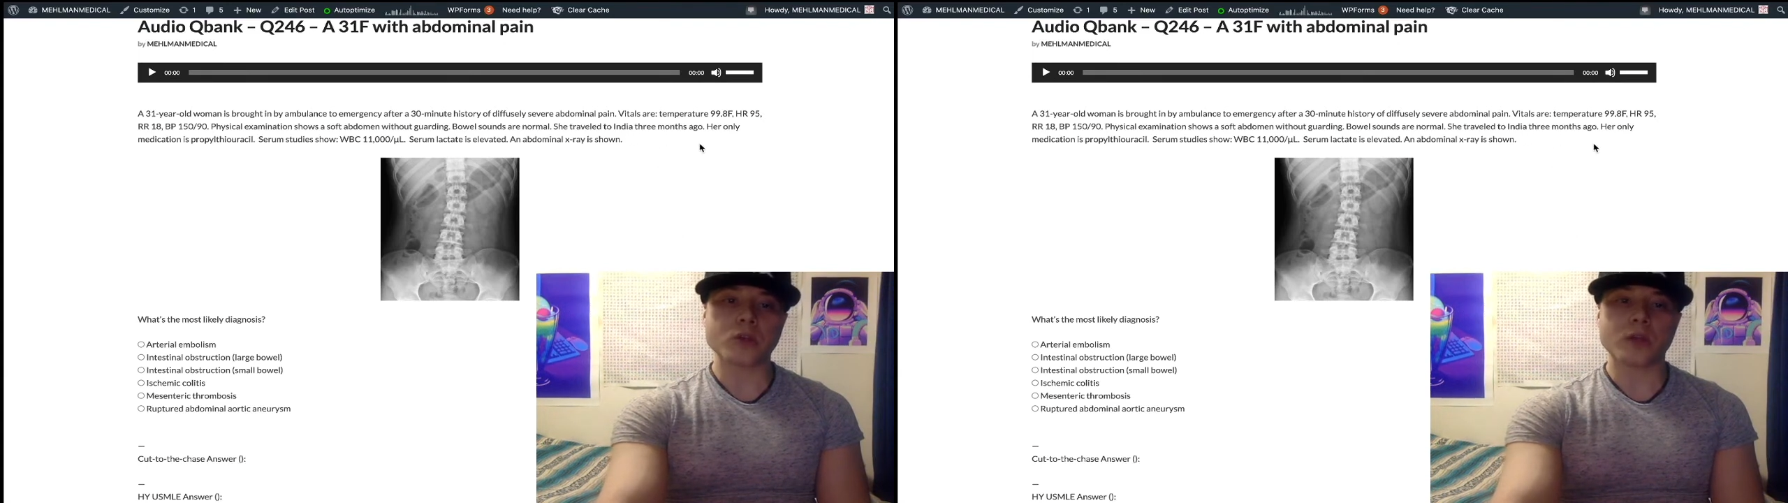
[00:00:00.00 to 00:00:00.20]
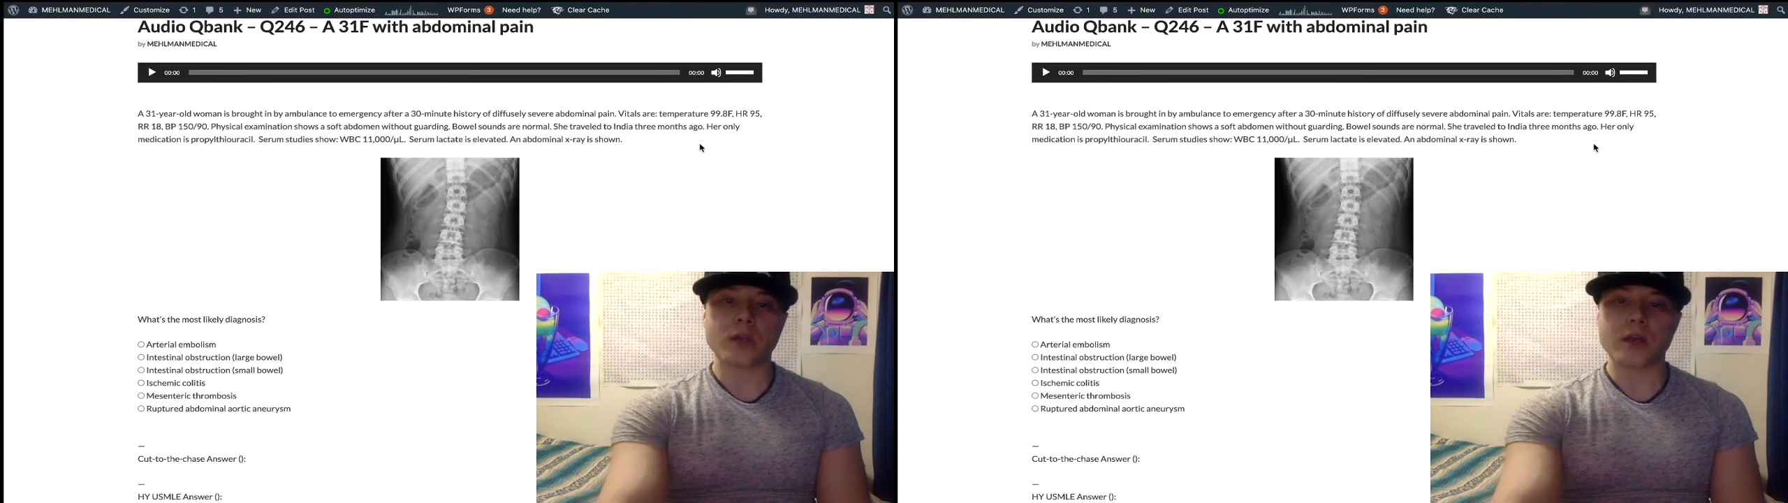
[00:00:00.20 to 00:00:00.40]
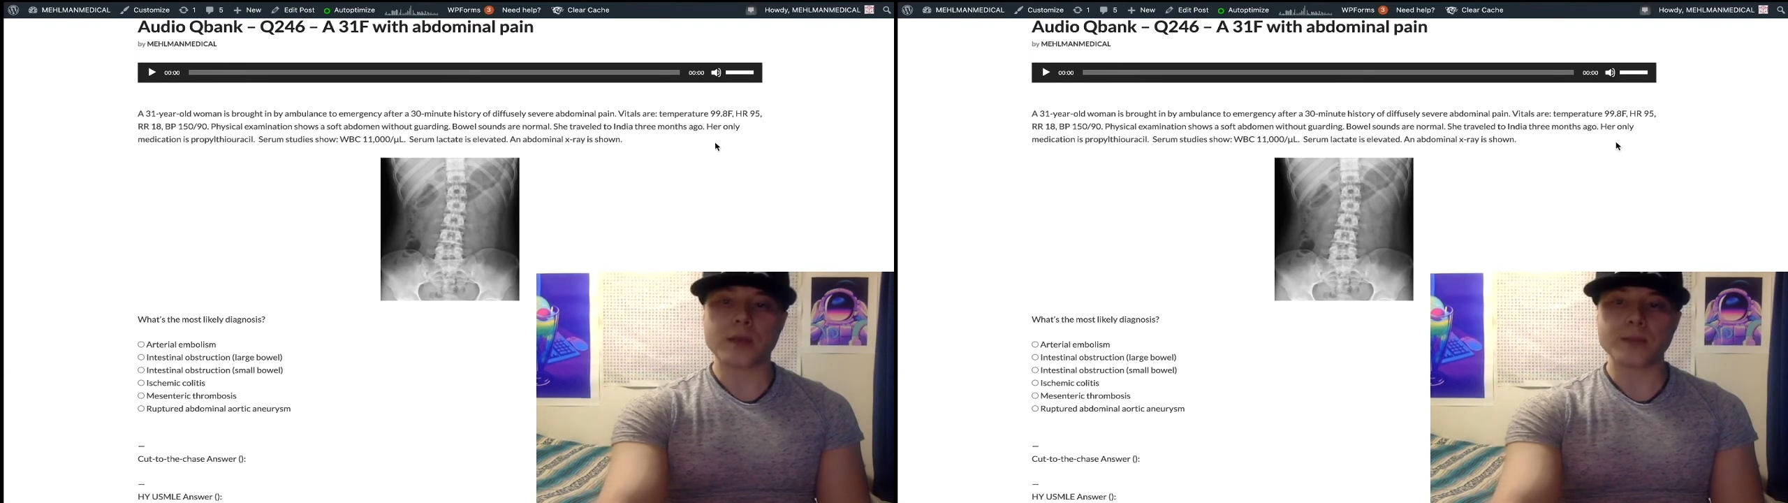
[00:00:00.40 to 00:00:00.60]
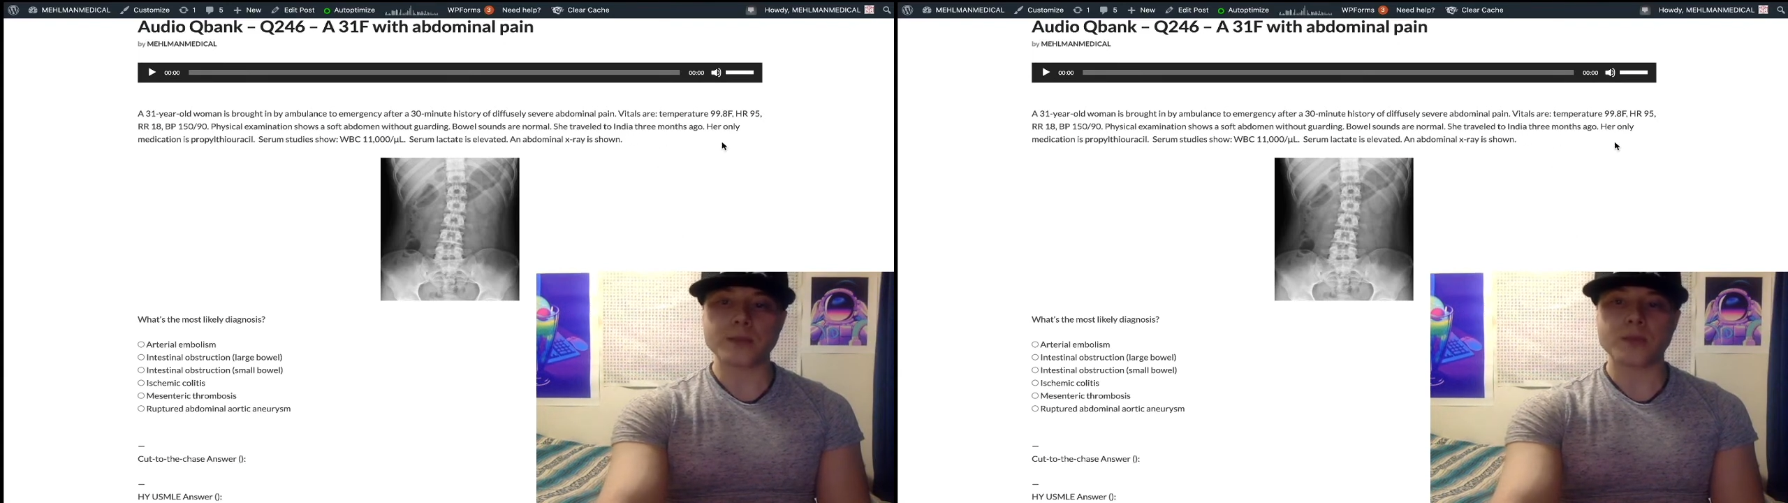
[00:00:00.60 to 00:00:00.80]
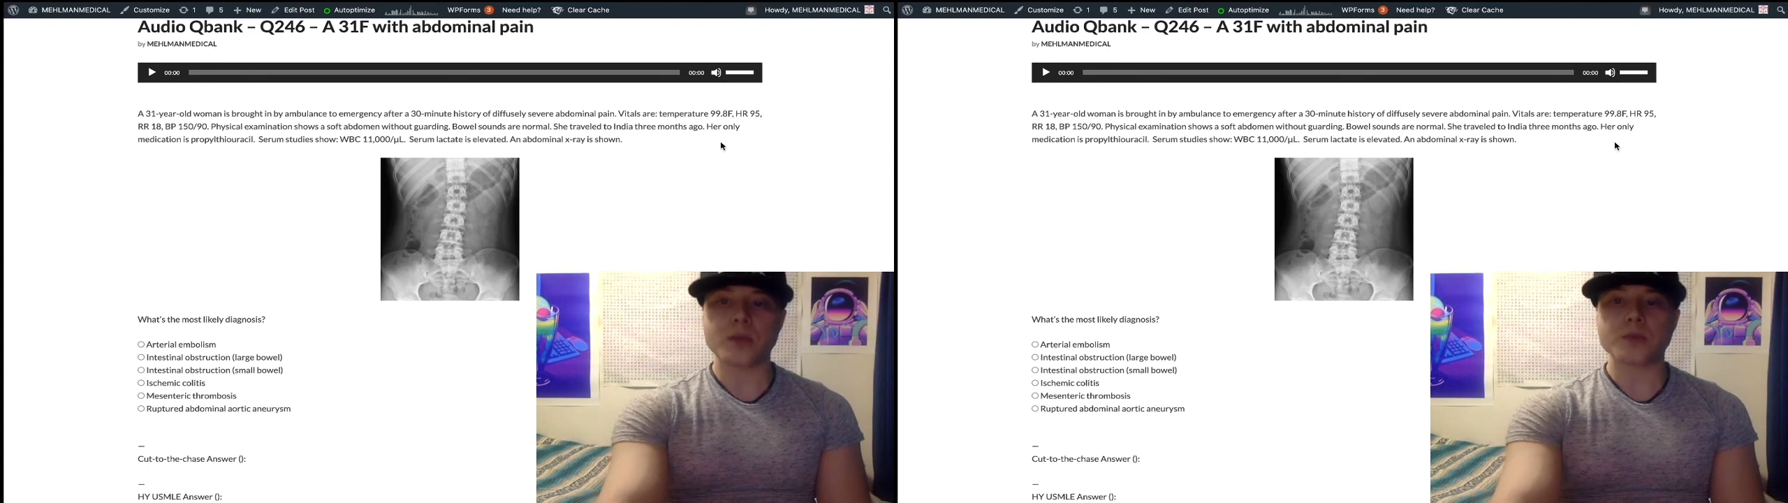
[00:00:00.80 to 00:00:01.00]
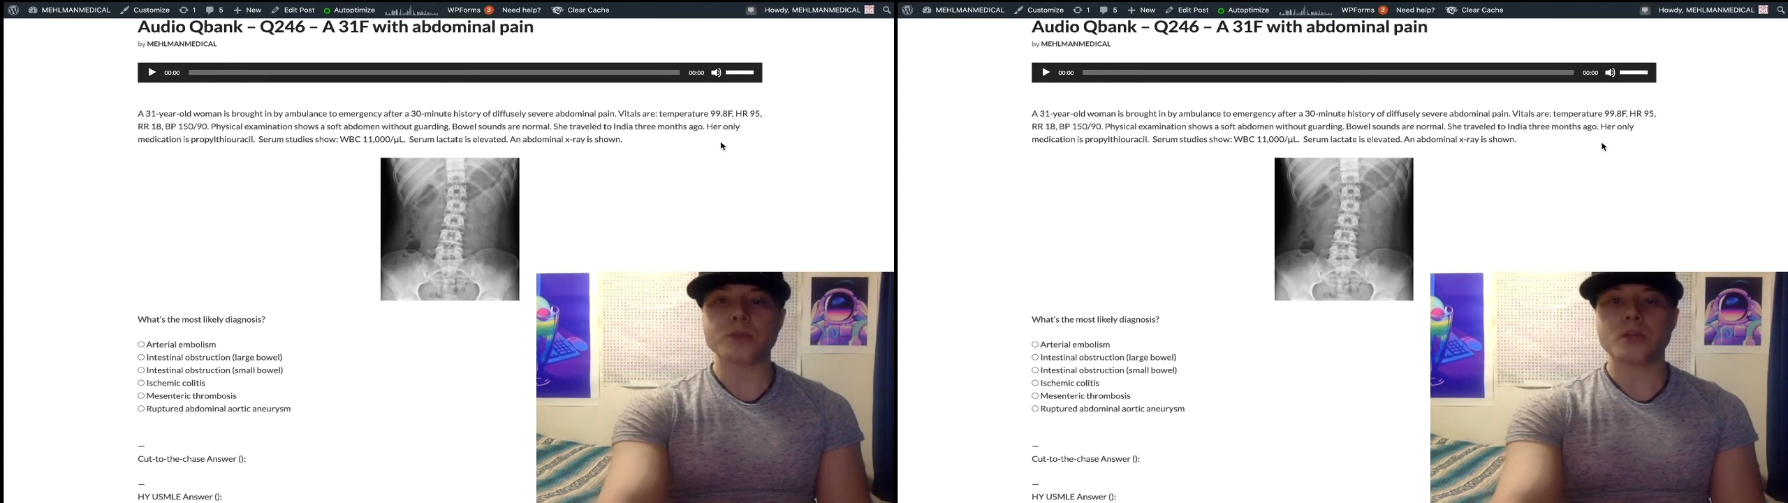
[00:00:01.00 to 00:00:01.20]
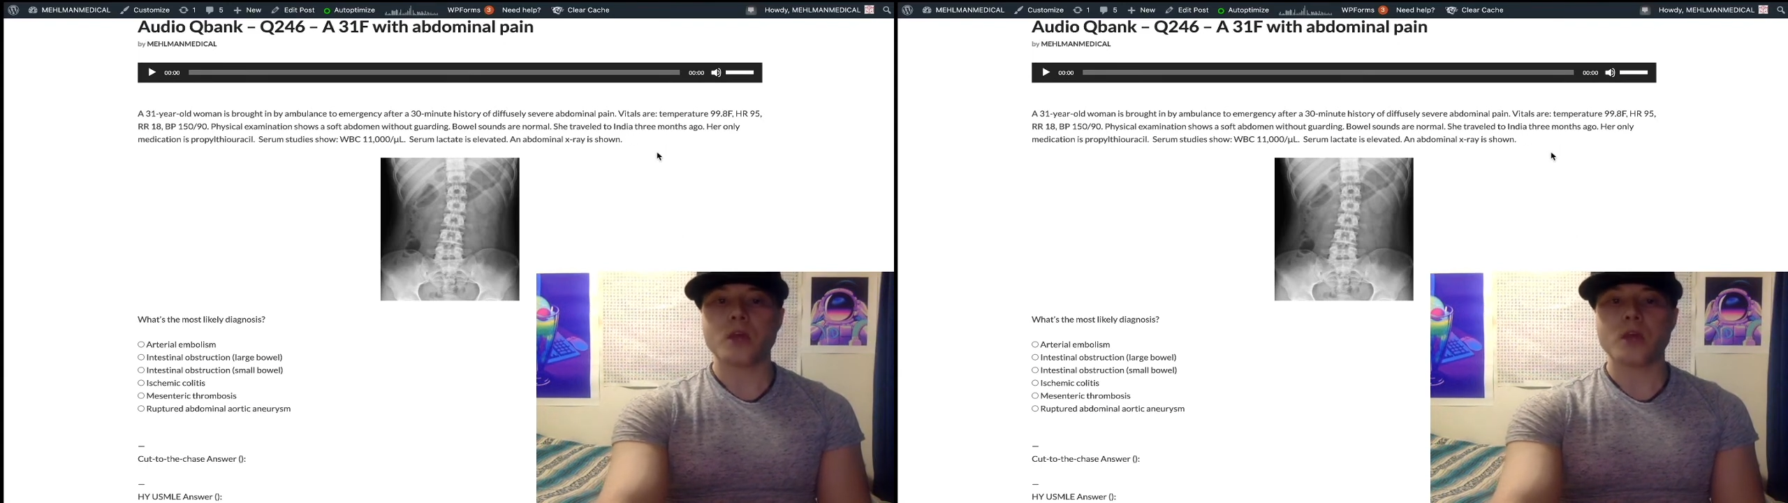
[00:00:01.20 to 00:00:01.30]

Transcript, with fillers: like I am sometimes.